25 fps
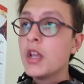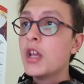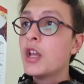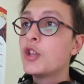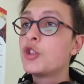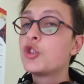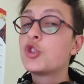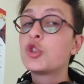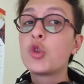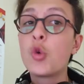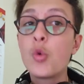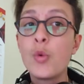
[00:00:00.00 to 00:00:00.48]

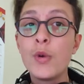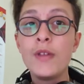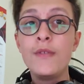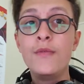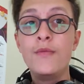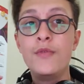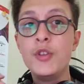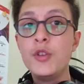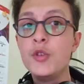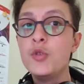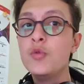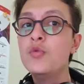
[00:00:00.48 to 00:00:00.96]
story
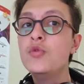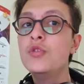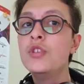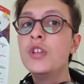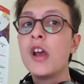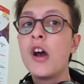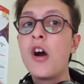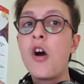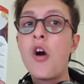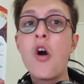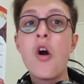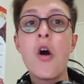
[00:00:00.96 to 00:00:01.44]
views
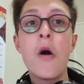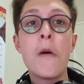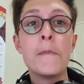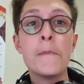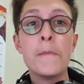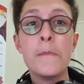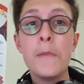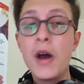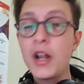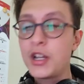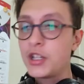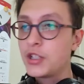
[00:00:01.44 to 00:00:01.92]
are
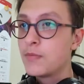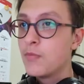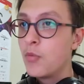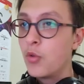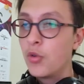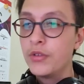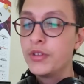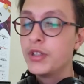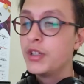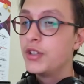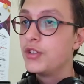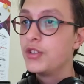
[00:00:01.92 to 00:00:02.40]
much
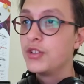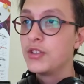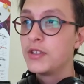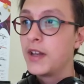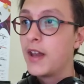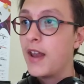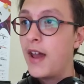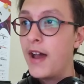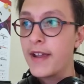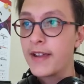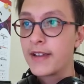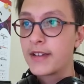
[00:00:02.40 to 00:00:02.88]
more than just
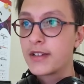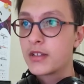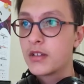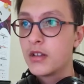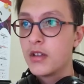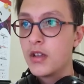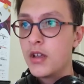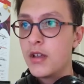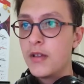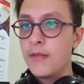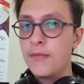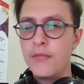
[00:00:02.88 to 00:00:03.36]
likes.
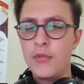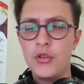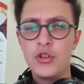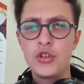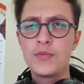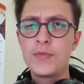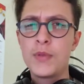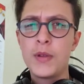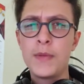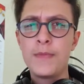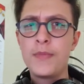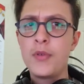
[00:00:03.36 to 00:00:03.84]
Most
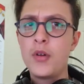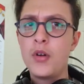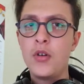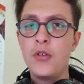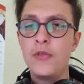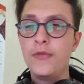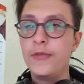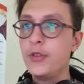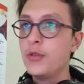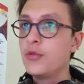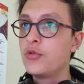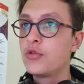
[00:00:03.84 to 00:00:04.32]
people
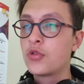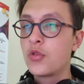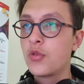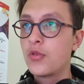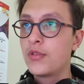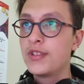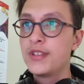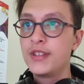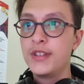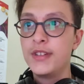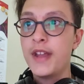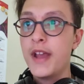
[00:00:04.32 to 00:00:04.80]
view
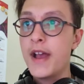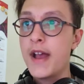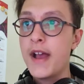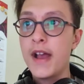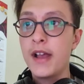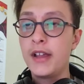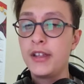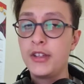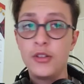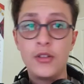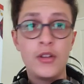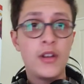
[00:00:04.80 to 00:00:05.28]
stories, yeah,
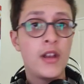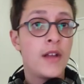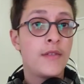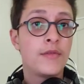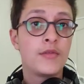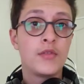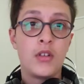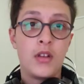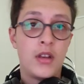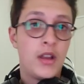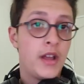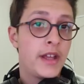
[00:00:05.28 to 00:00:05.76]
you don't have
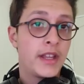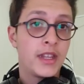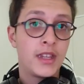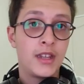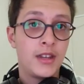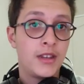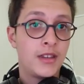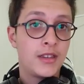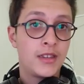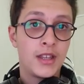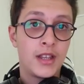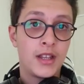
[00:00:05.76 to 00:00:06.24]
to like
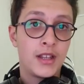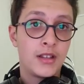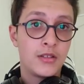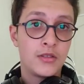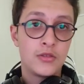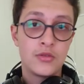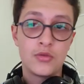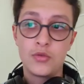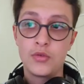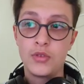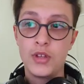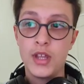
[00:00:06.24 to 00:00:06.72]
anything
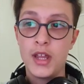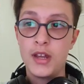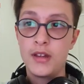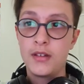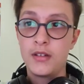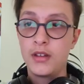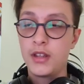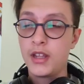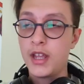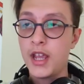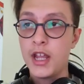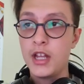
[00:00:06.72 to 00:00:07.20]
to get
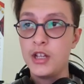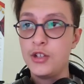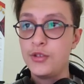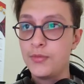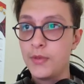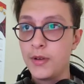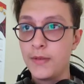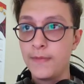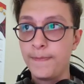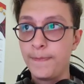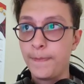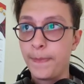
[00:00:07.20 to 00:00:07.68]

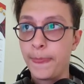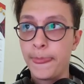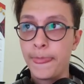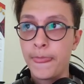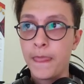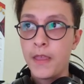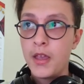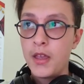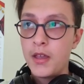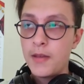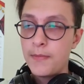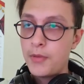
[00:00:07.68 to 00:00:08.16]
engagement.
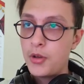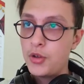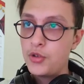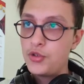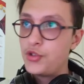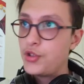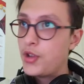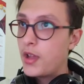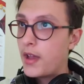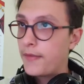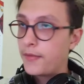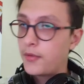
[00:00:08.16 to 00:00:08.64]
Post
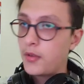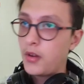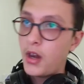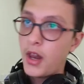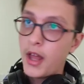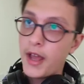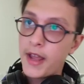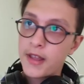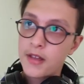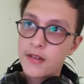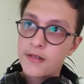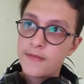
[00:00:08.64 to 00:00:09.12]
you have to
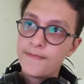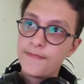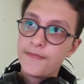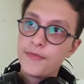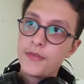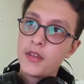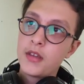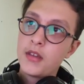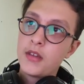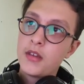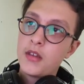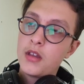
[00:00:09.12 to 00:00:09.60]
like.
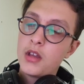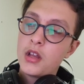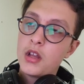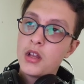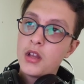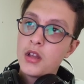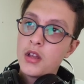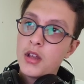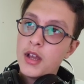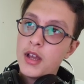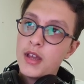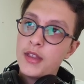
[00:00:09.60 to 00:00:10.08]

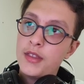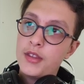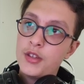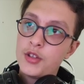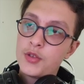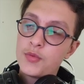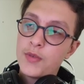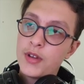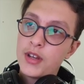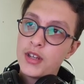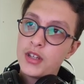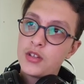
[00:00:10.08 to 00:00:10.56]
And
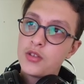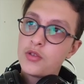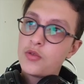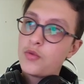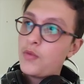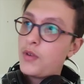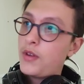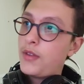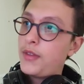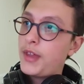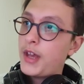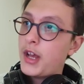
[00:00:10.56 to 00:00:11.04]
this one has
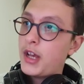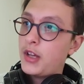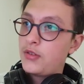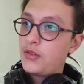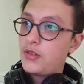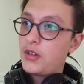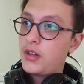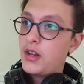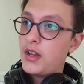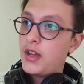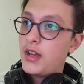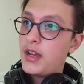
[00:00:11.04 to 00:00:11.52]

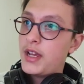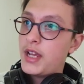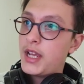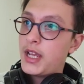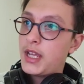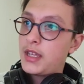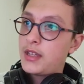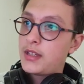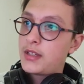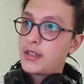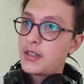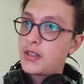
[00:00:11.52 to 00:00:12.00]
3,000
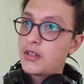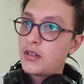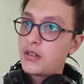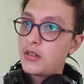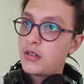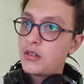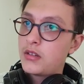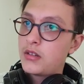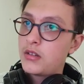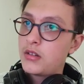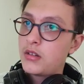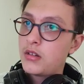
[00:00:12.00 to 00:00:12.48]

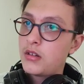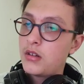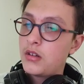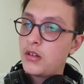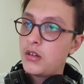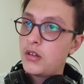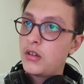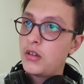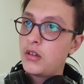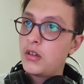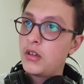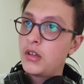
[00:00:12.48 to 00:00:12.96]
likes.
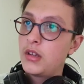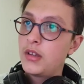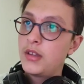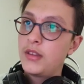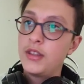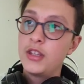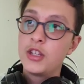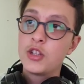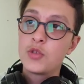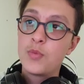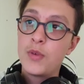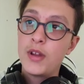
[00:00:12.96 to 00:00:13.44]

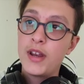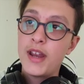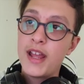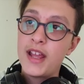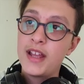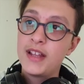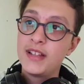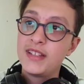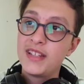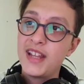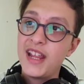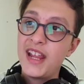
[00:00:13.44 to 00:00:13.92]
This one
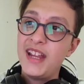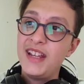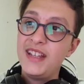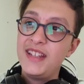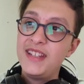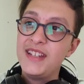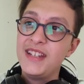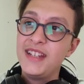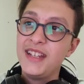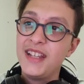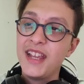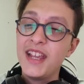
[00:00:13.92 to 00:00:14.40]
has
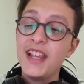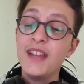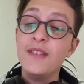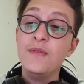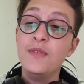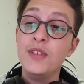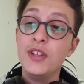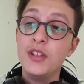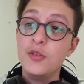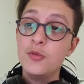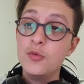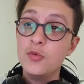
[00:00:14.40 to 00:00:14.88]
18k
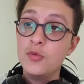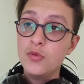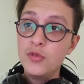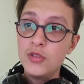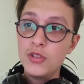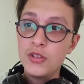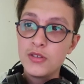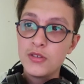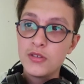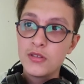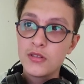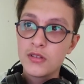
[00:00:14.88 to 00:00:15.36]

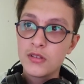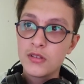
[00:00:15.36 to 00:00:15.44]
views,